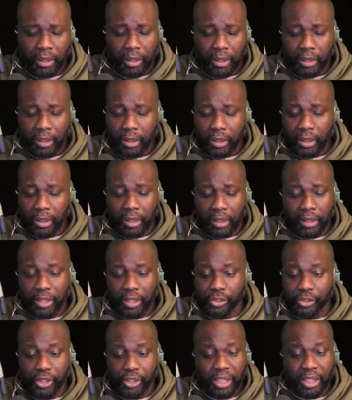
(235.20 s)
Uh, this
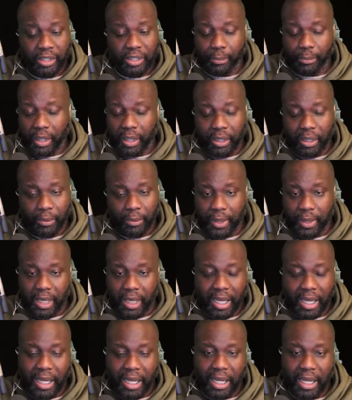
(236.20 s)
Jezebel, man,
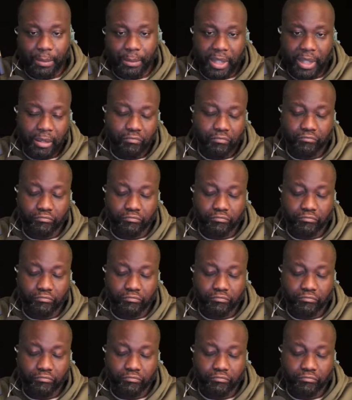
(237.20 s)
I, I mean,